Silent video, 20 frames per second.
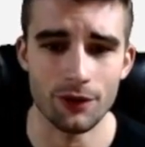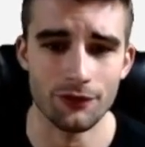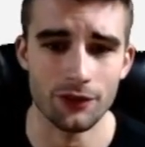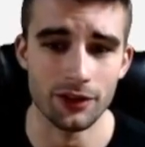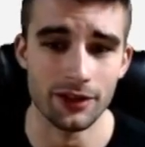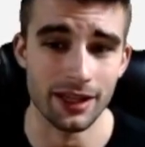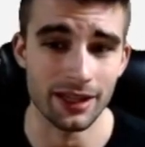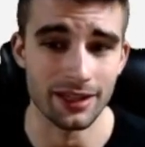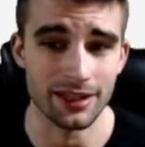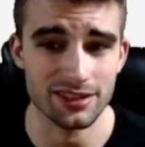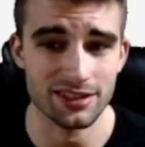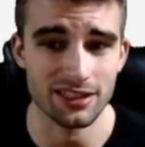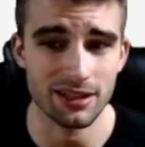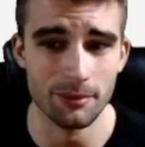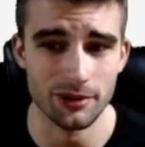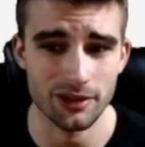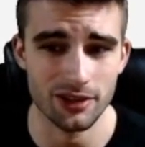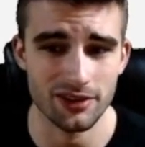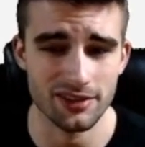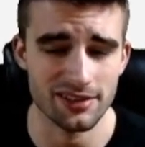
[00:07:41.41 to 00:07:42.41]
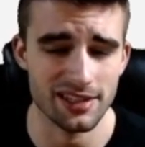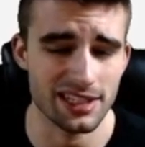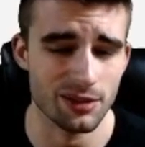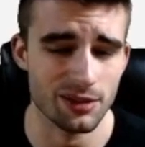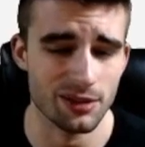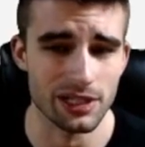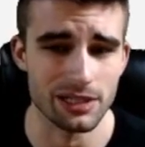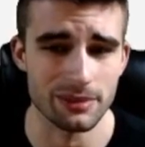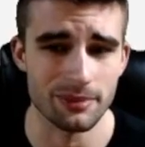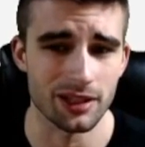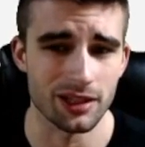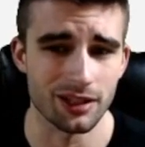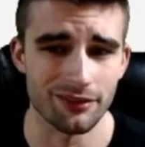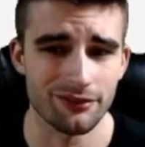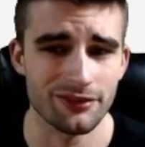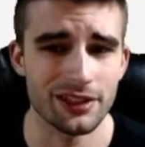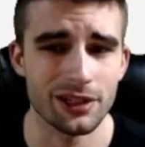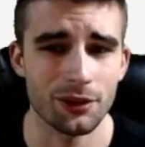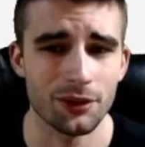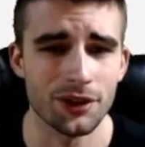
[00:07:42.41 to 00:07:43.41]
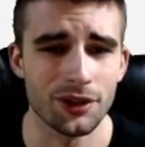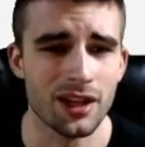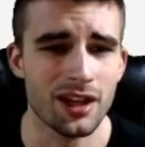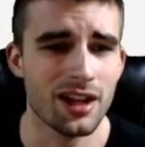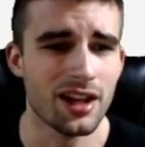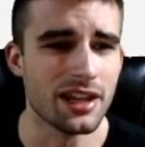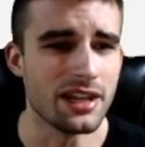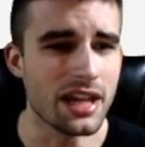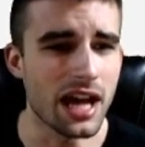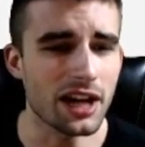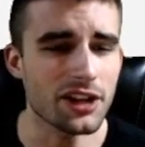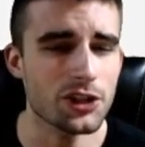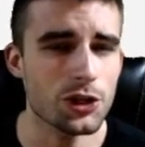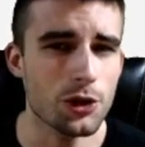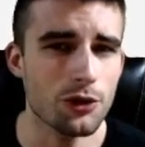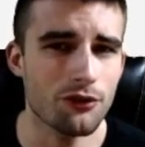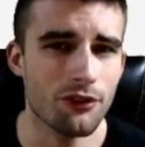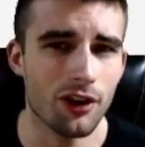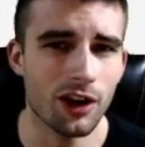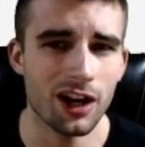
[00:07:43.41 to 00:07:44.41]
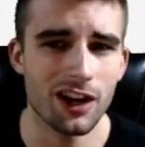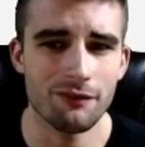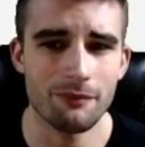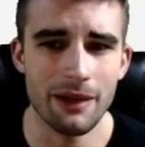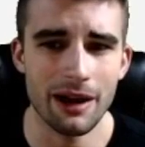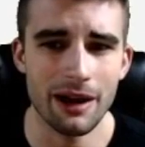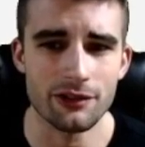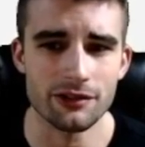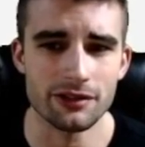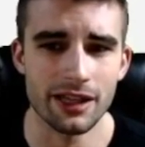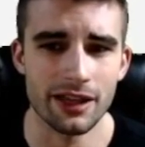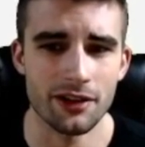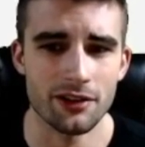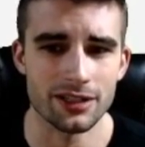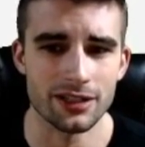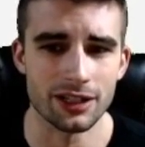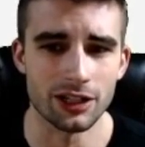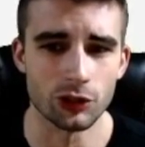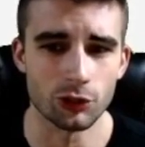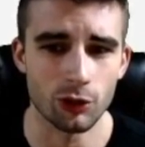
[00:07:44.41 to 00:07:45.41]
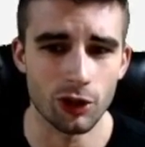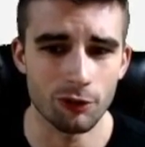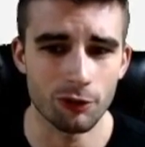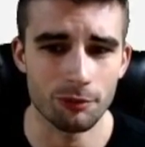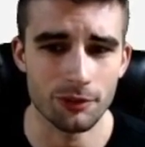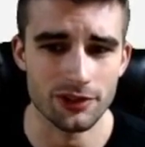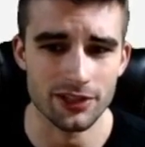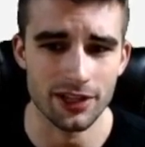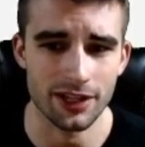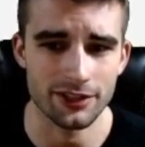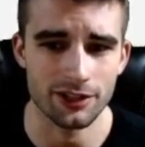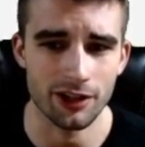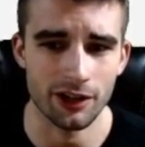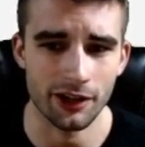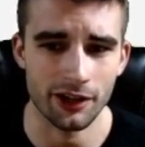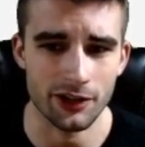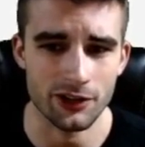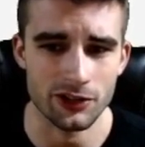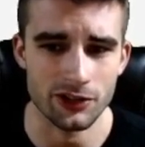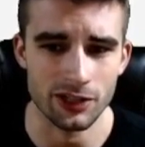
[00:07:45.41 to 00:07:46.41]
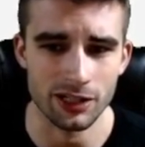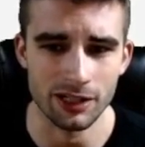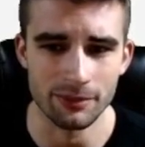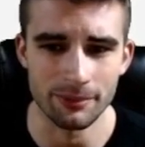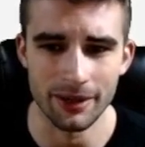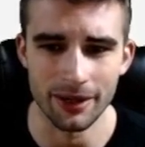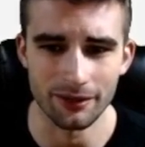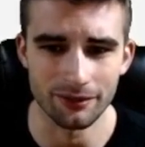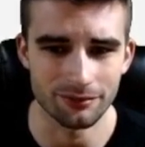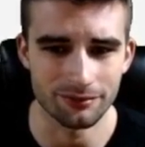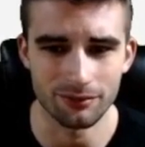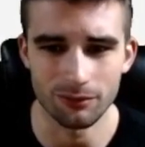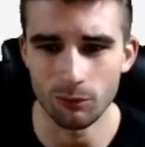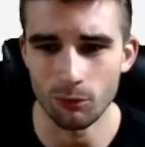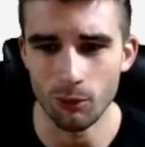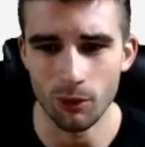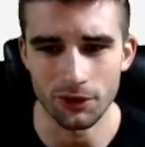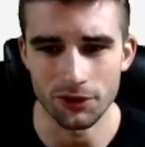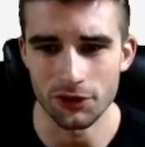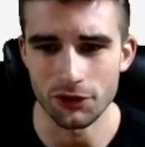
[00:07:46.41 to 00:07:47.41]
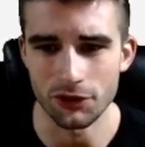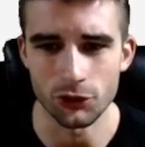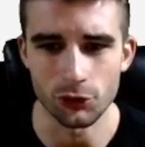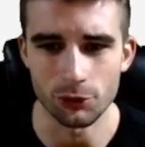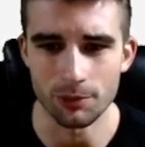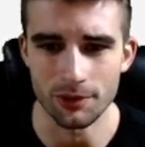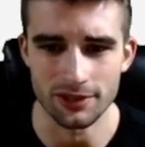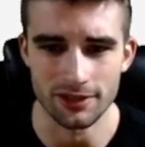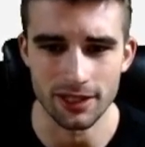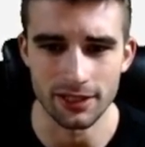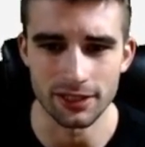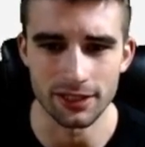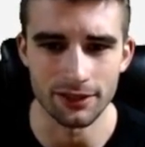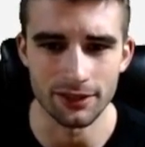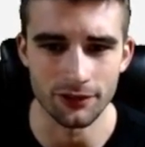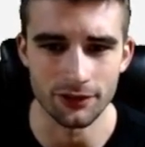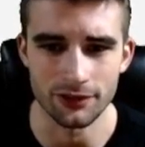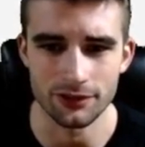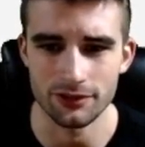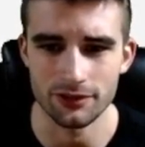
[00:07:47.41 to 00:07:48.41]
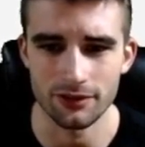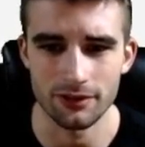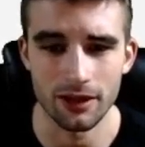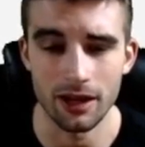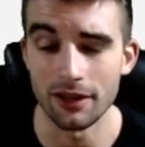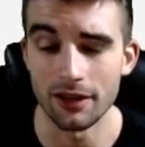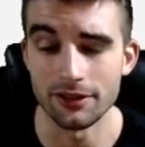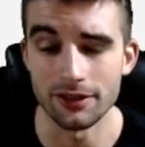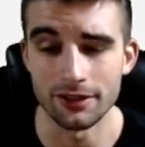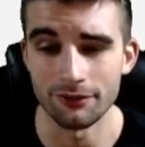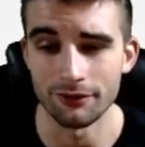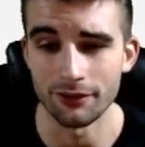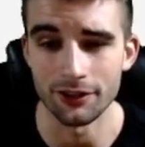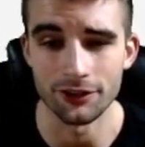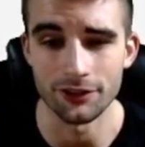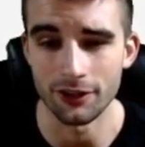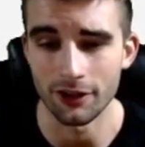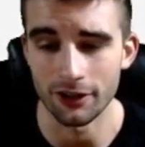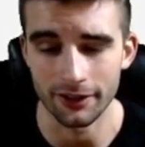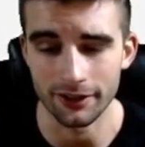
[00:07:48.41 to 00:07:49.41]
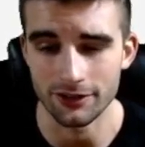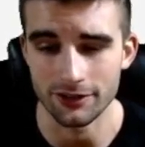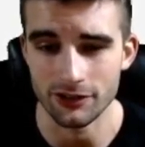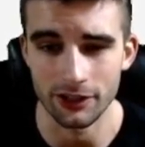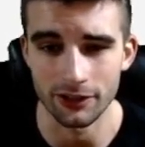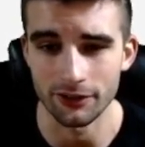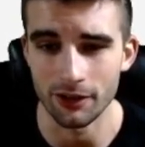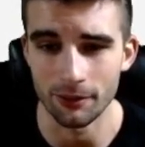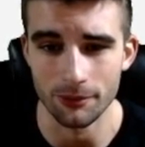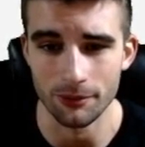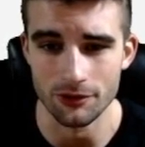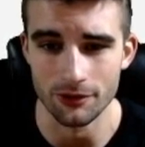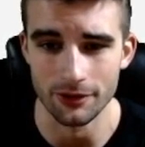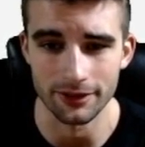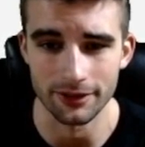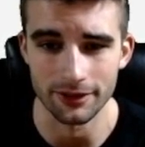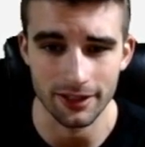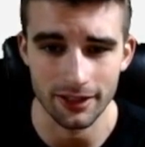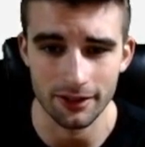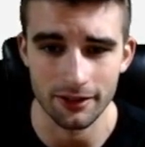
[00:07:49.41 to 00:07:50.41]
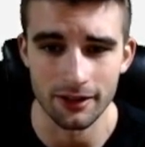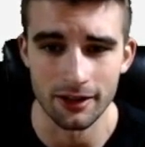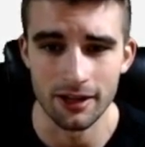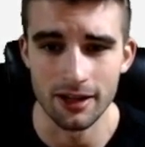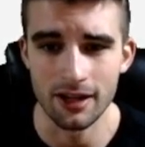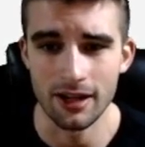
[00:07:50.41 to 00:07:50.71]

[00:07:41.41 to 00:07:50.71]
If you're looking at his numbers on the season when he's been on the field, not too far off Miles Sanders at a 12% target share, about 1-2% different target share numbers right there.